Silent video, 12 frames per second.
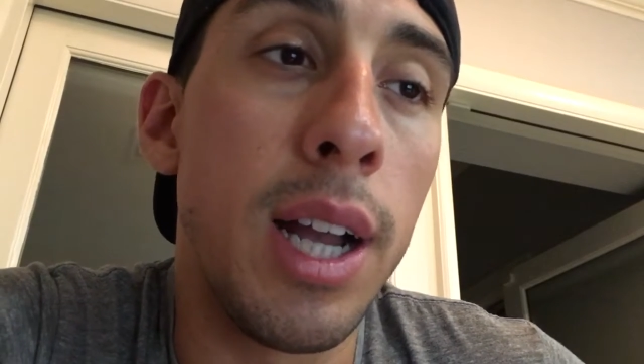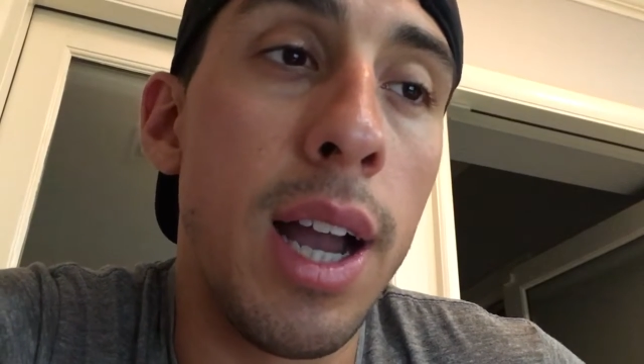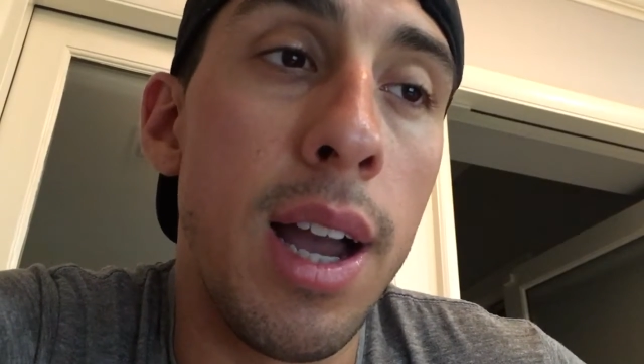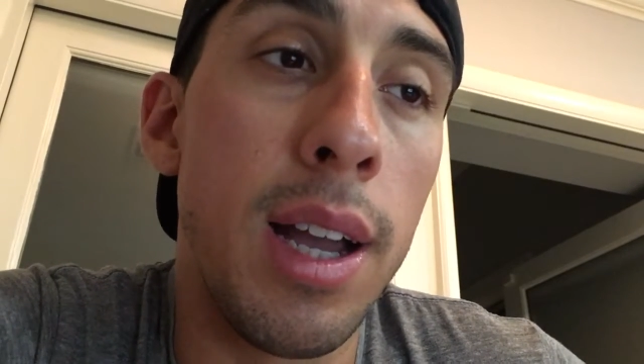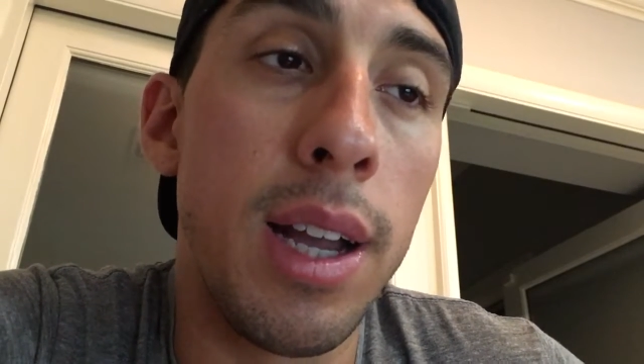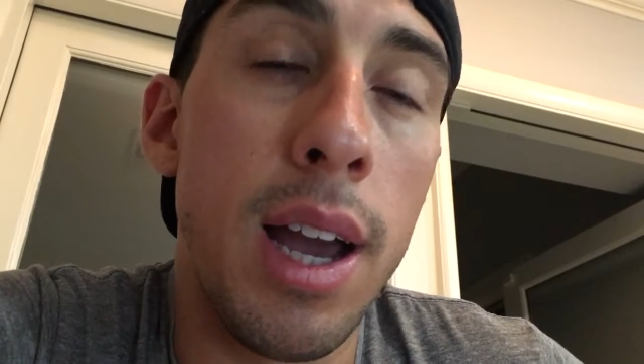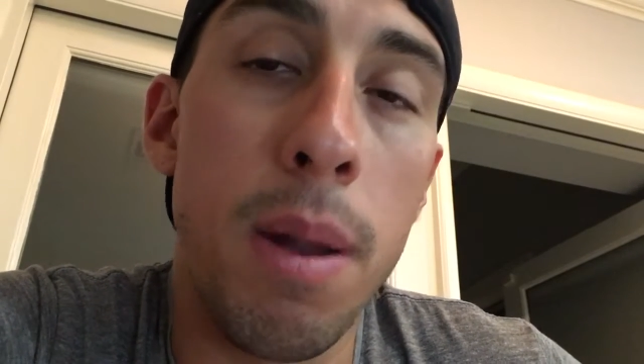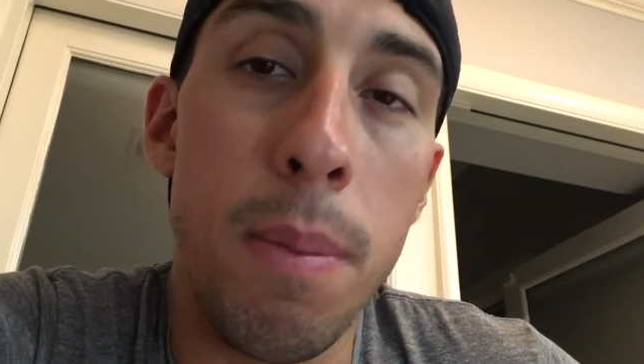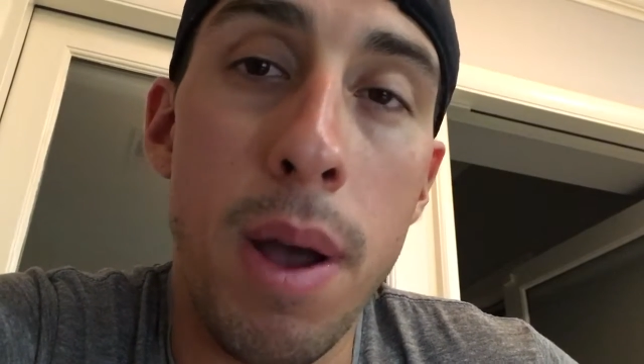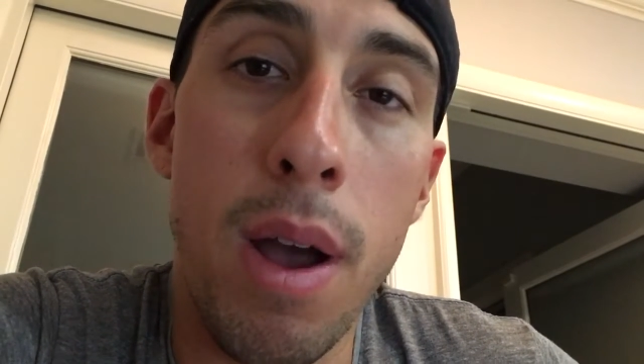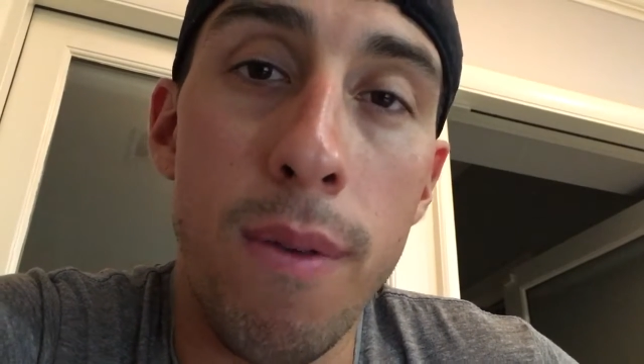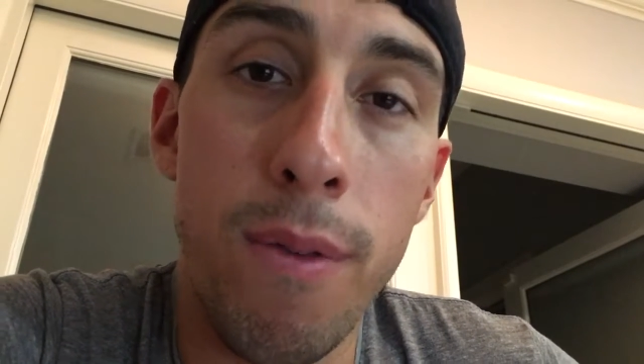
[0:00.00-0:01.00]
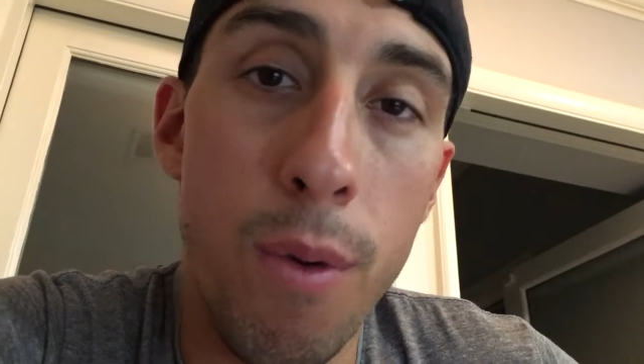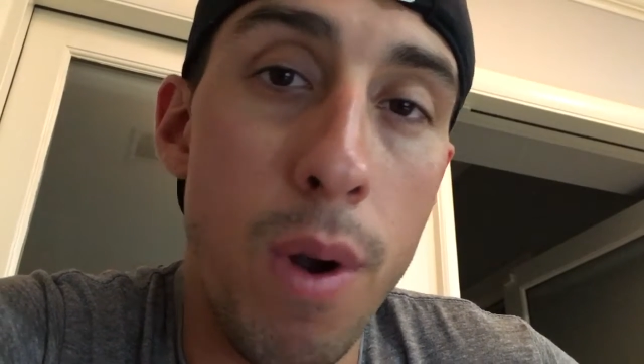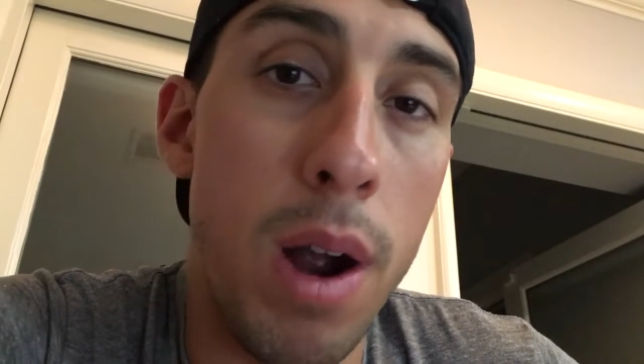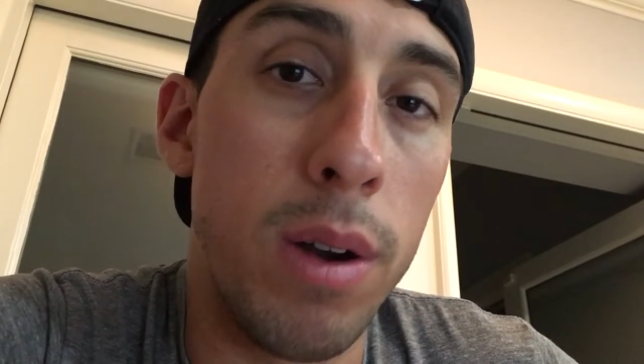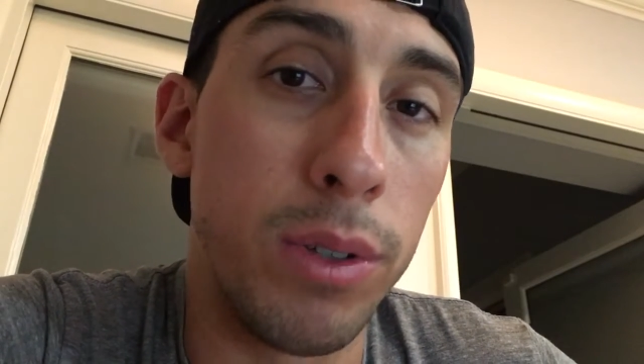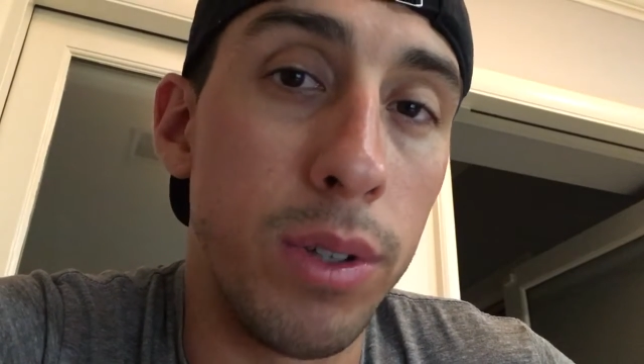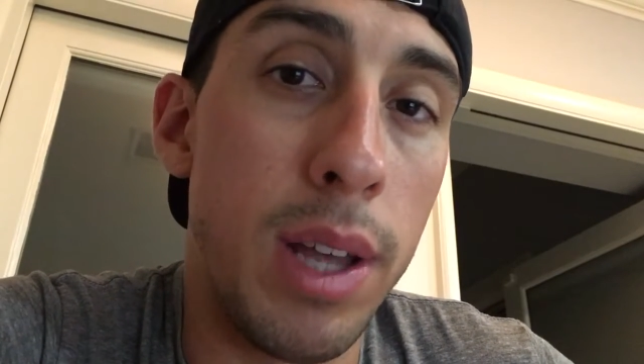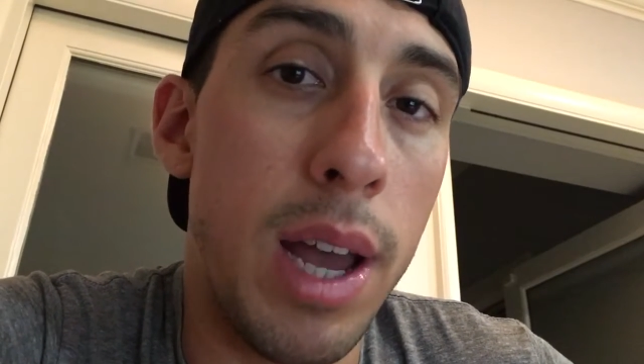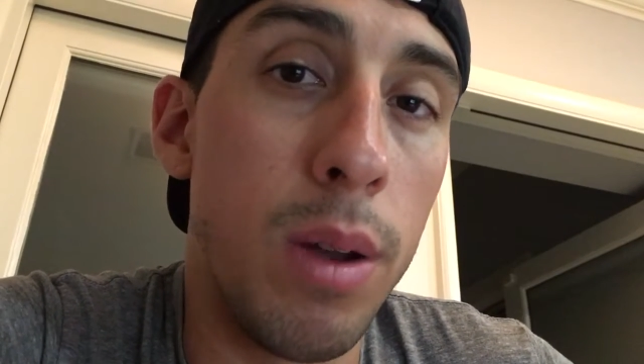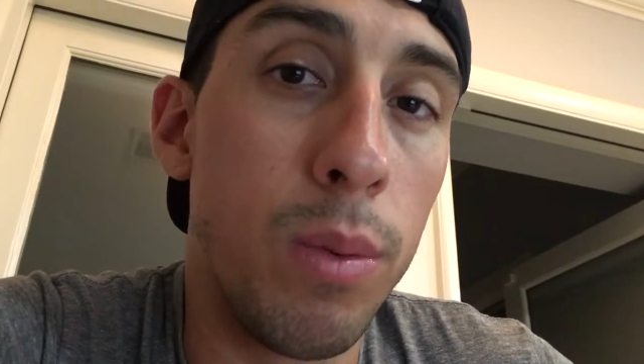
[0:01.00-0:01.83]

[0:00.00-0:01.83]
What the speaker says: I got about 4 hours of that,